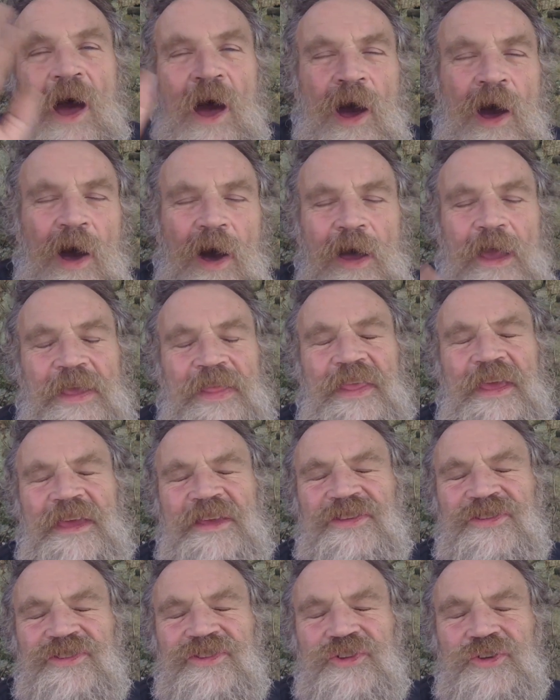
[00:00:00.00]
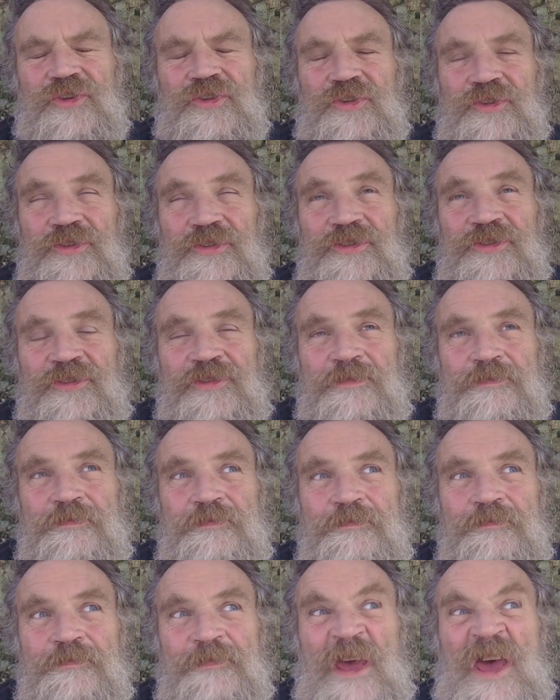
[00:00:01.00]
Hi there, students.
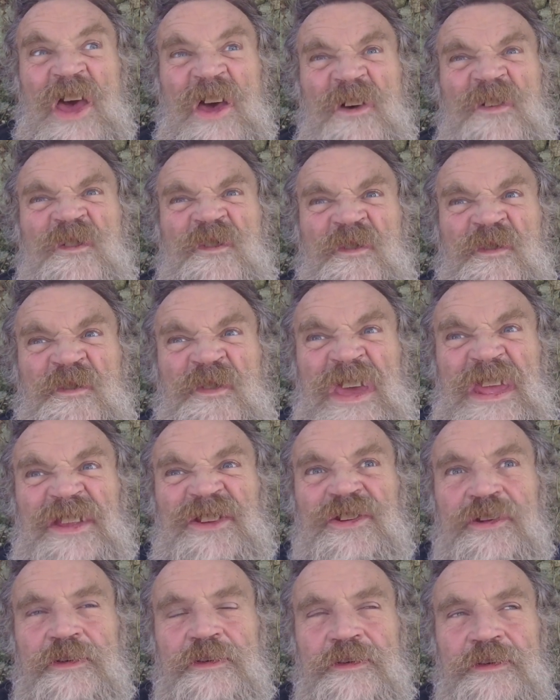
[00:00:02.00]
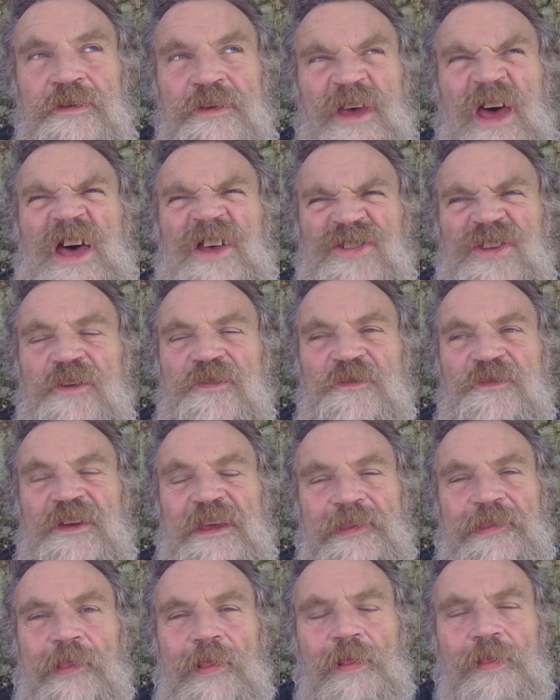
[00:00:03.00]
Fit as a
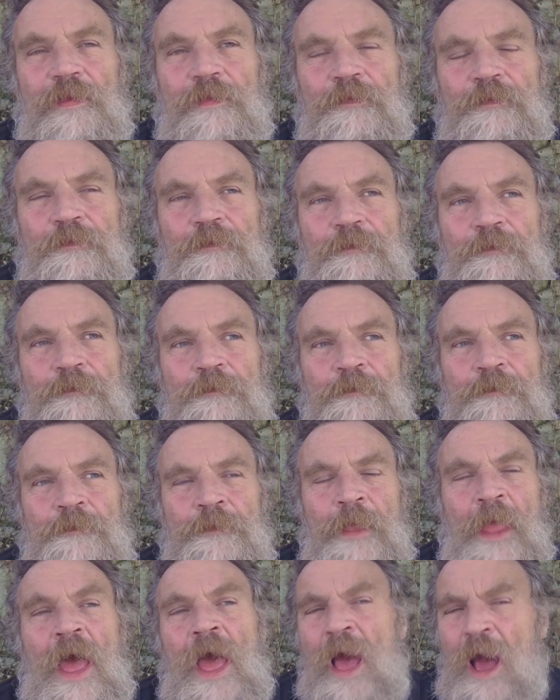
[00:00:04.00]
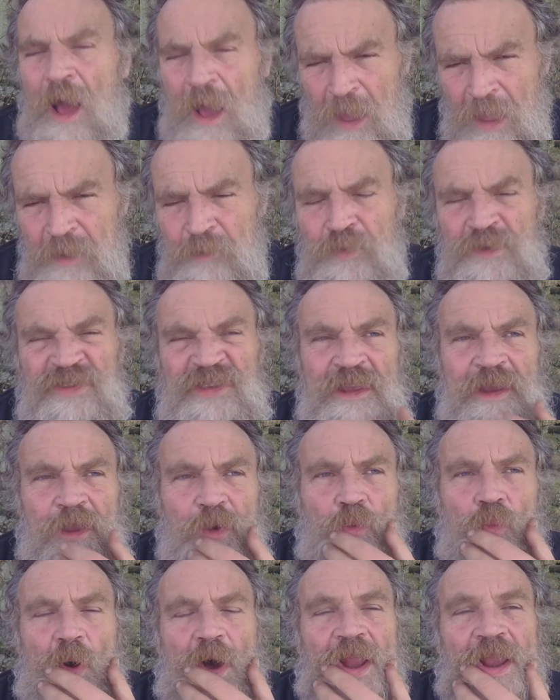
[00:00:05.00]
fiddle. I was ill
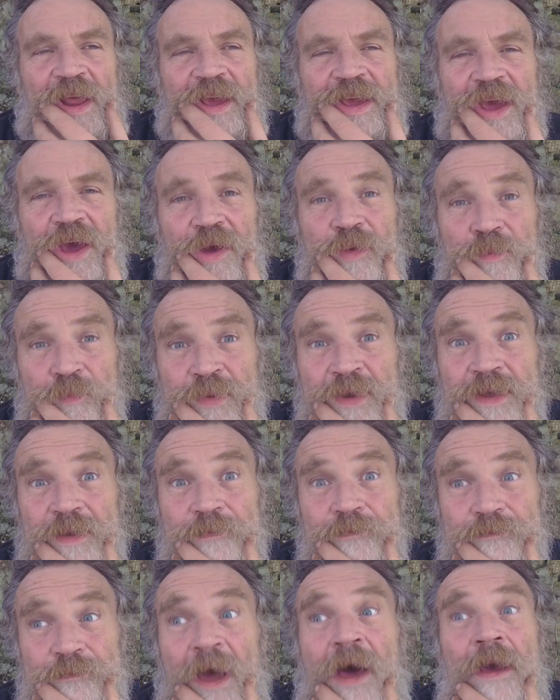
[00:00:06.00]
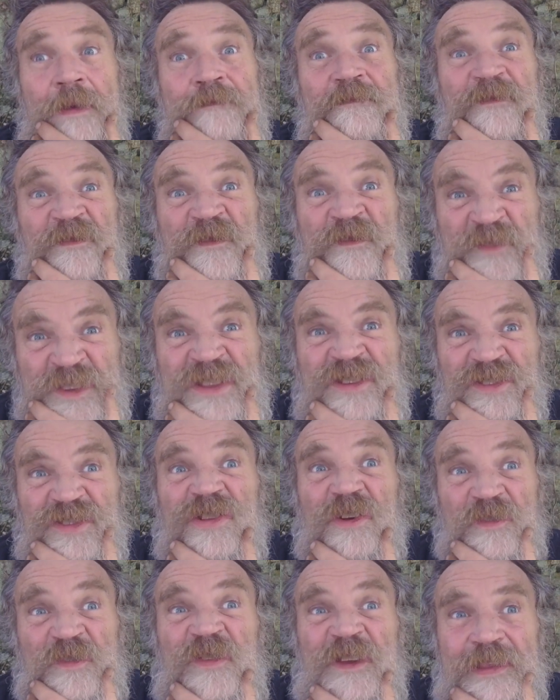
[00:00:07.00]
a while ago, but I'm fit
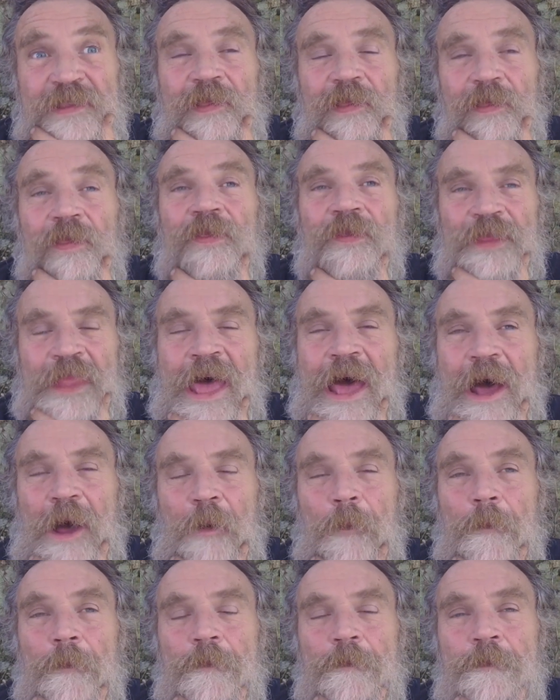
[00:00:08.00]
as a fiddle now.